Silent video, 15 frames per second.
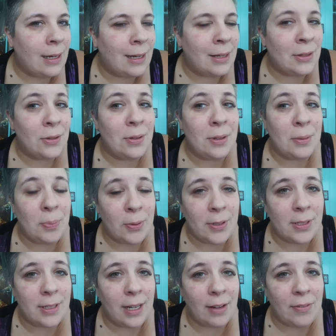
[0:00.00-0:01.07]
than the
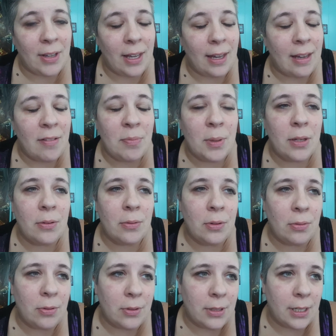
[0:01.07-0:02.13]
poison ivy, I've been going
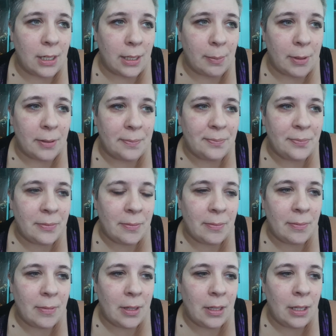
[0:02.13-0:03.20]
through a dilemma.
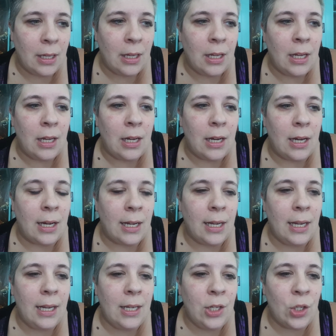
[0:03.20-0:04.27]

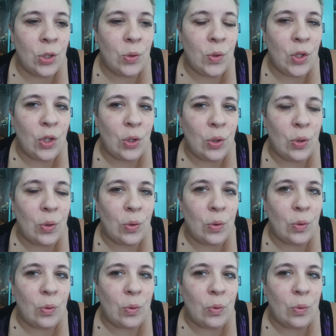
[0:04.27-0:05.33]
I don't
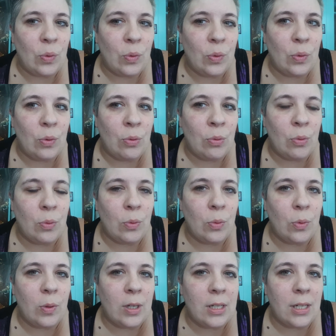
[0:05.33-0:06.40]
know
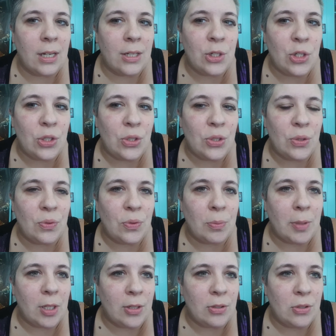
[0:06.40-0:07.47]
what I should do for
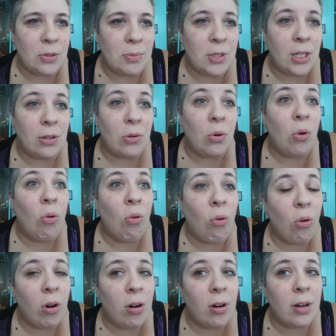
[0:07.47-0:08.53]
my YouTube channel
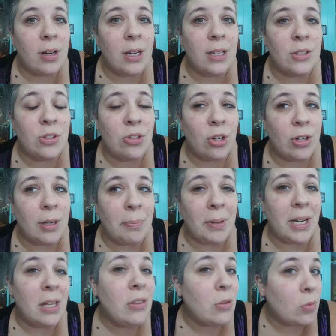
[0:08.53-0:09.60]
or start up
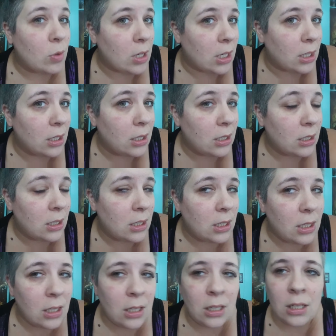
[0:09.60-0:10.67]
another one
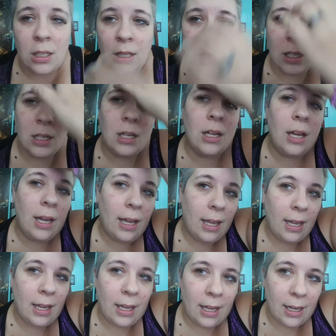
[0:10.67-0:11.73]

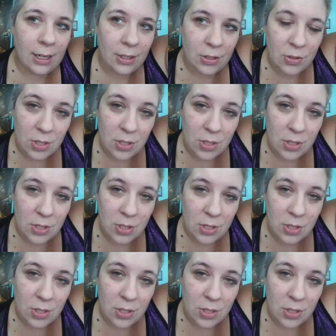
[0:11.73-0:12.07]
and do